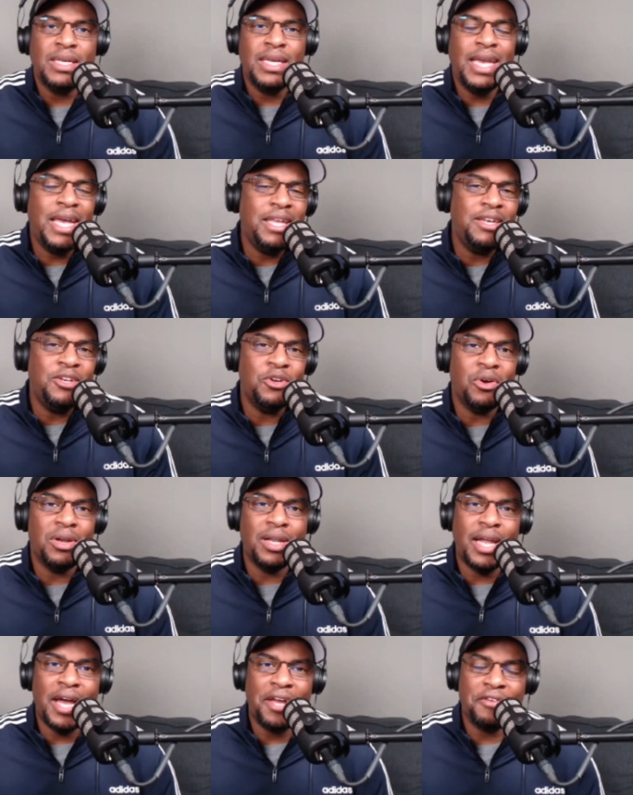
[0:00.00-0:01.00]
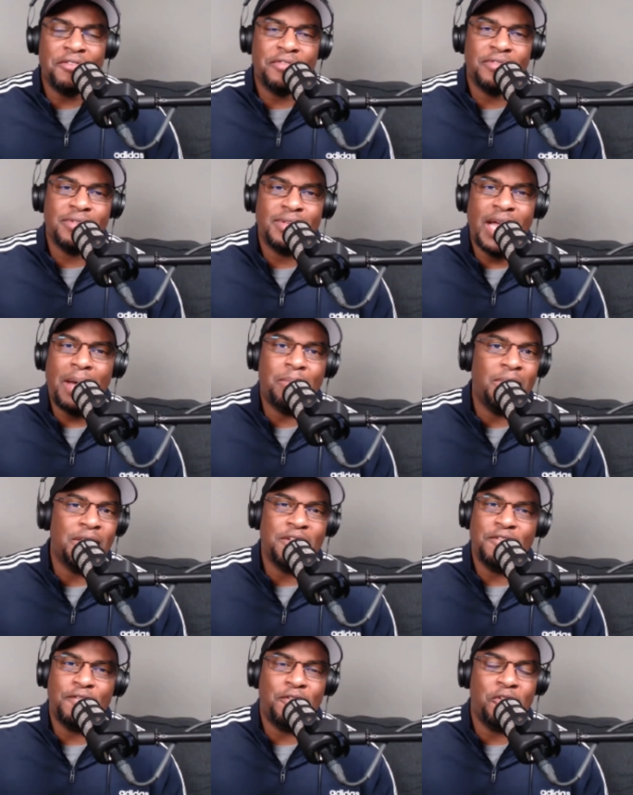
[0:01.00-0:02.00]
in your life. I'm
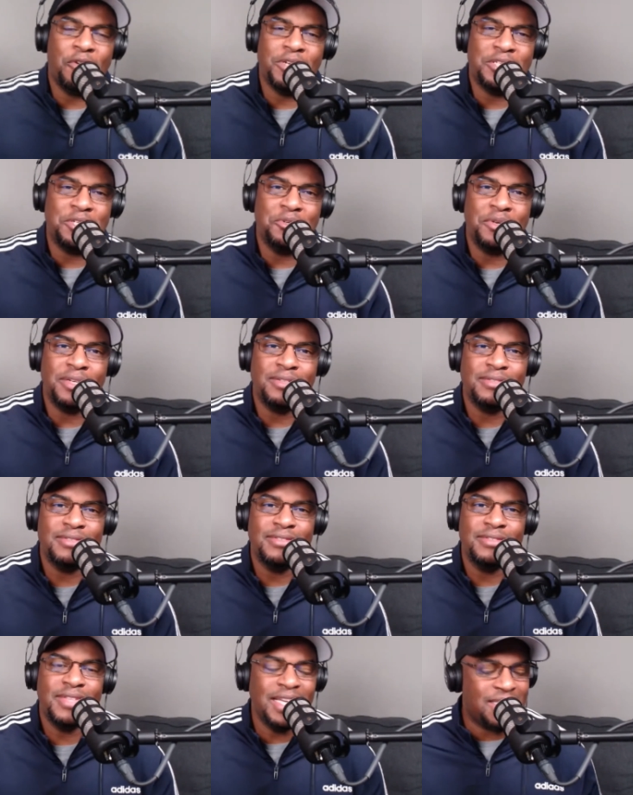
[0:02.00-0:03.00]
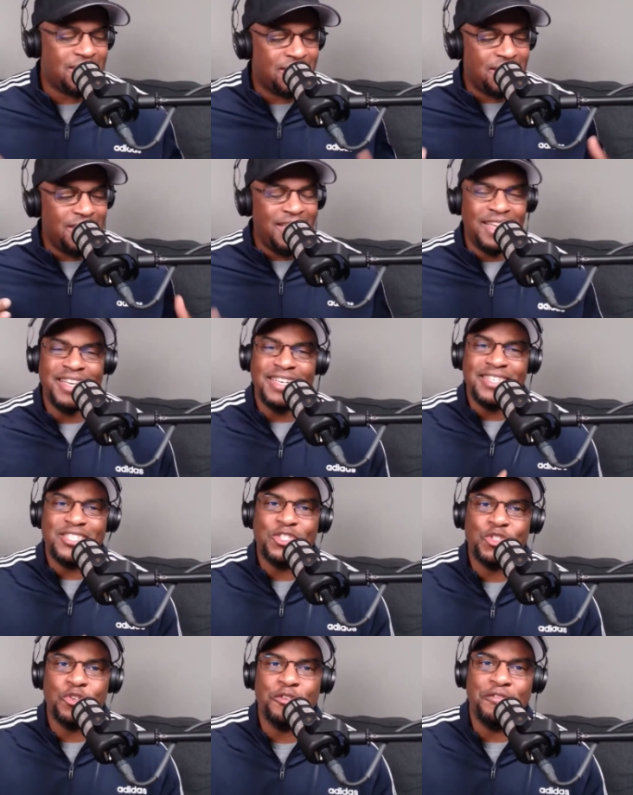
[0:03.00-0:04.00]
looking forward to it. This
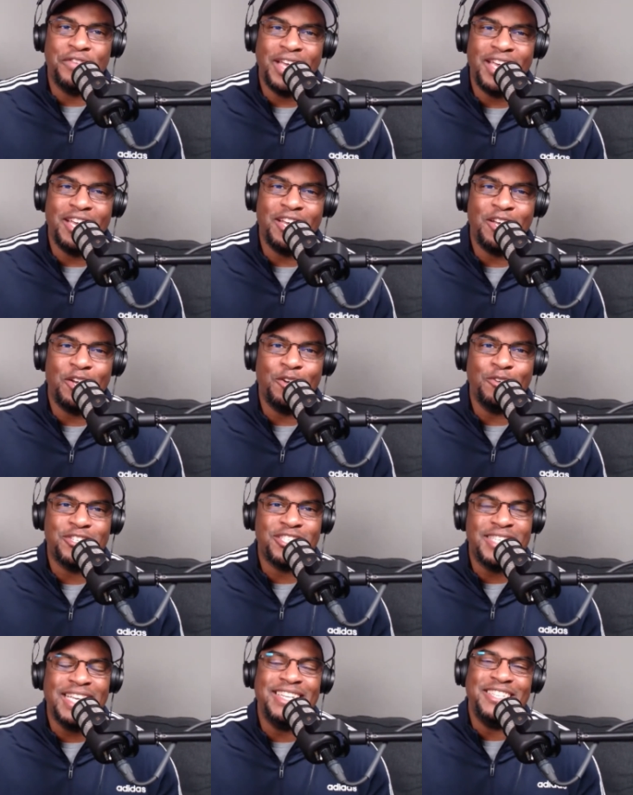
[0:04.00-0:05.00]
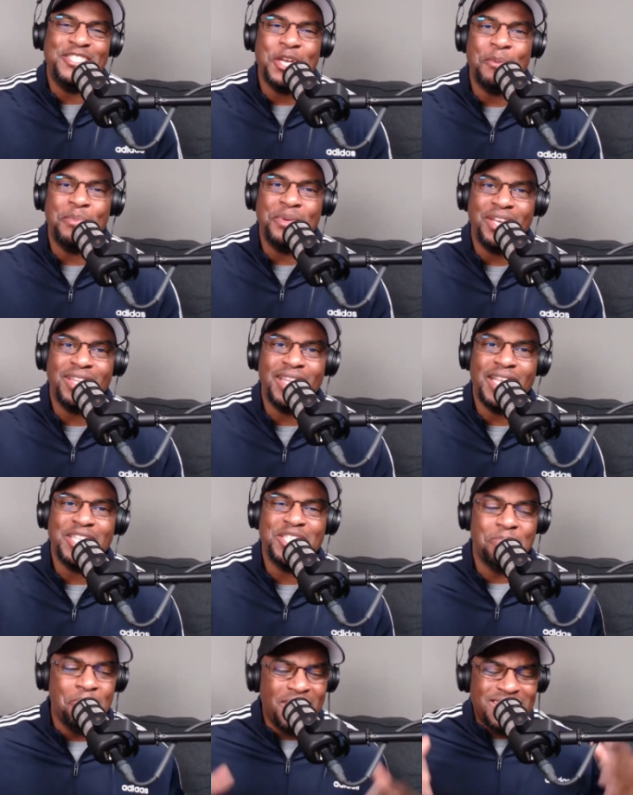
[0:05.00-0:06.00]
is Travail C.W.
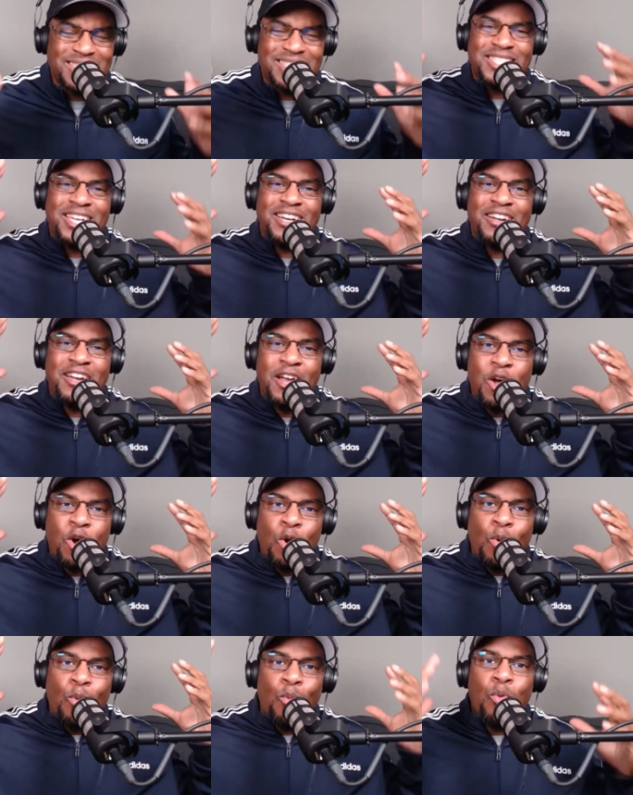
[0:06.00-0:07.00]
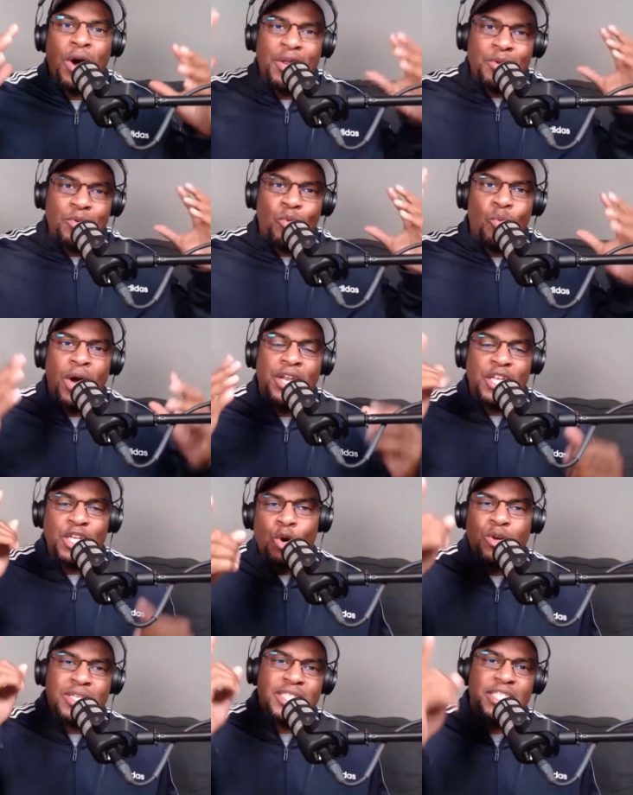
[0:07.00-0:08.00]
Lynch, Mr. What What,
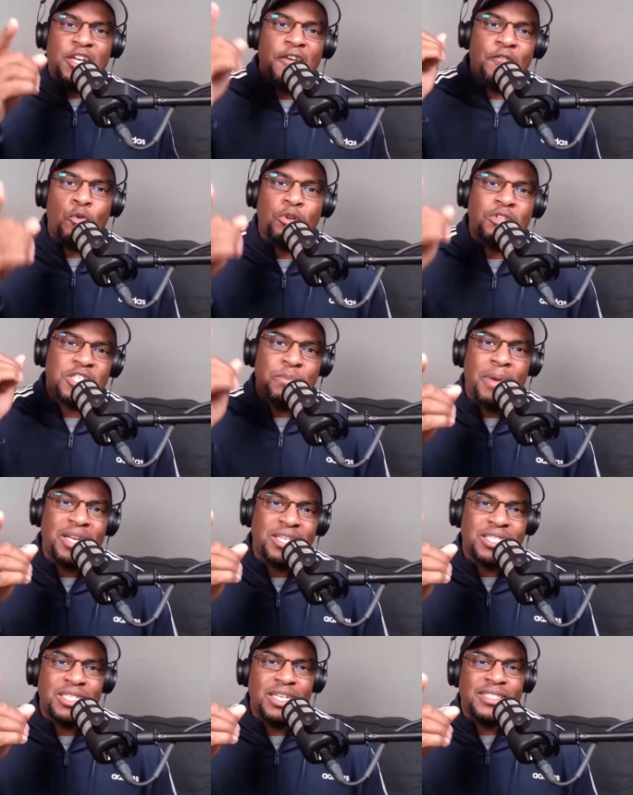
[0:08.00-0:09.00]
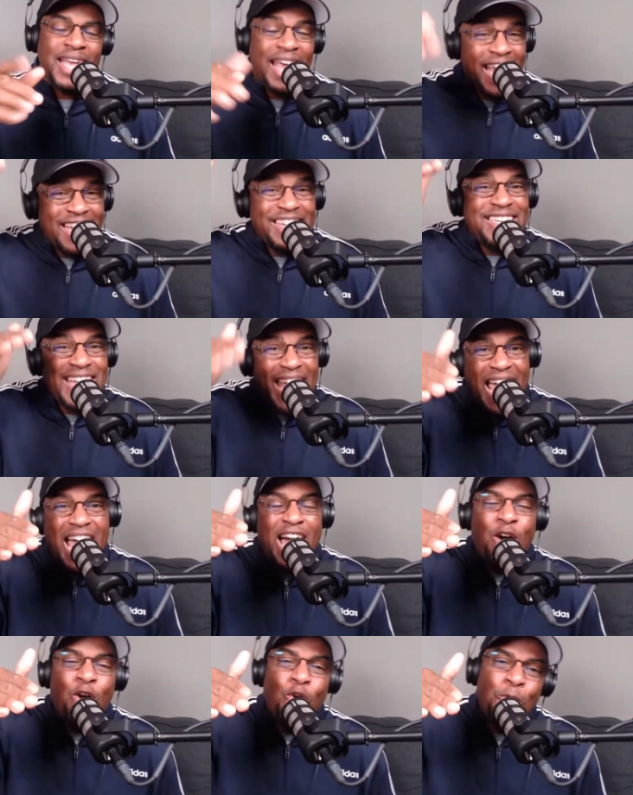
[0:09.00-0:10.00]
your self worth specialist, and
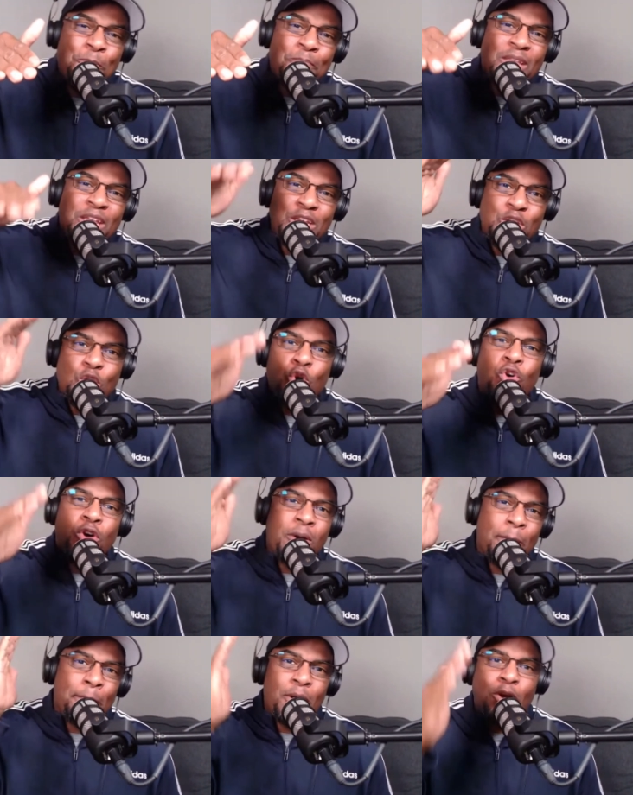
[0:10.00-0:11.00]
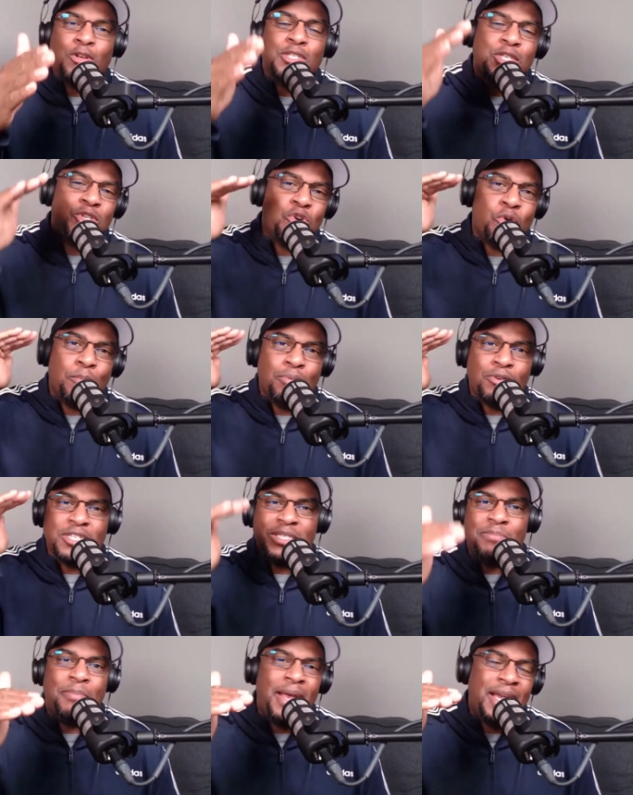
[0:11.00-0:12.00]
now your personal
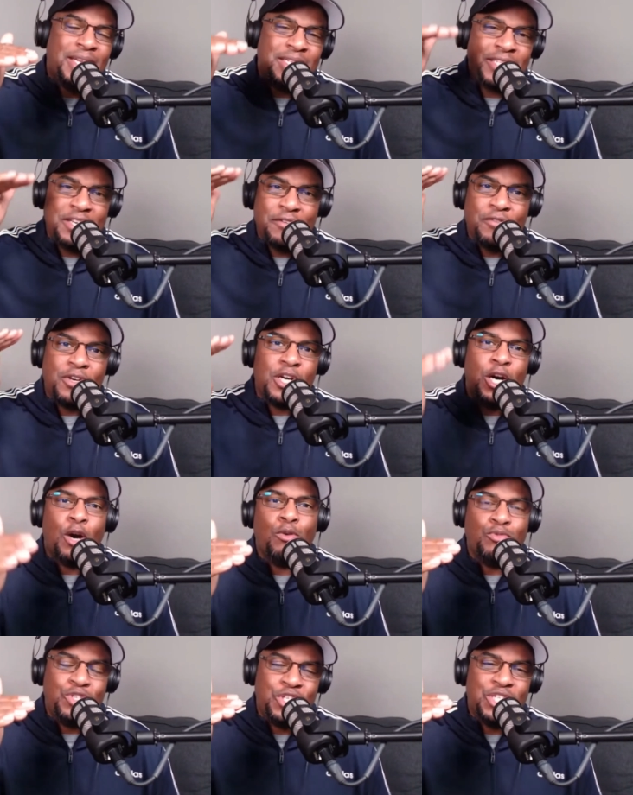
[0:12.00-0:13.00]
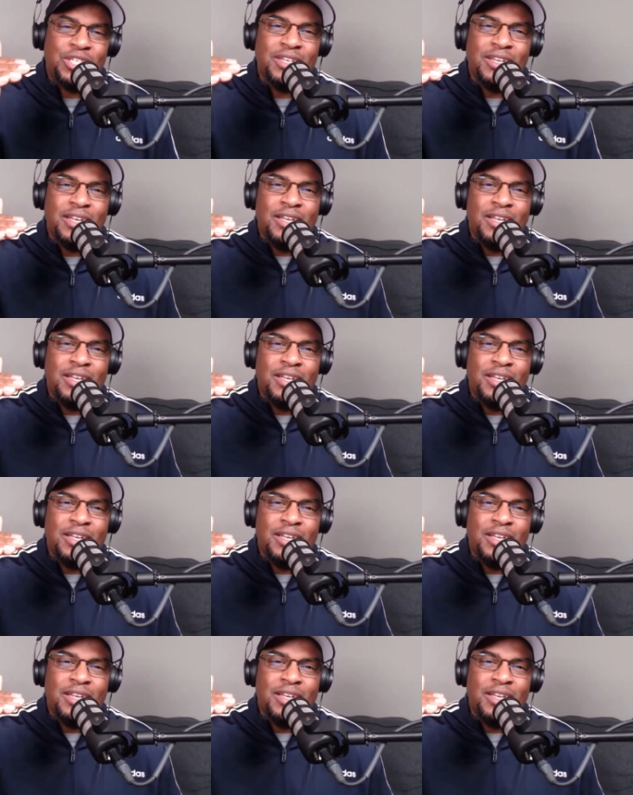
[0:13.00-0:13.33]
perspective coach,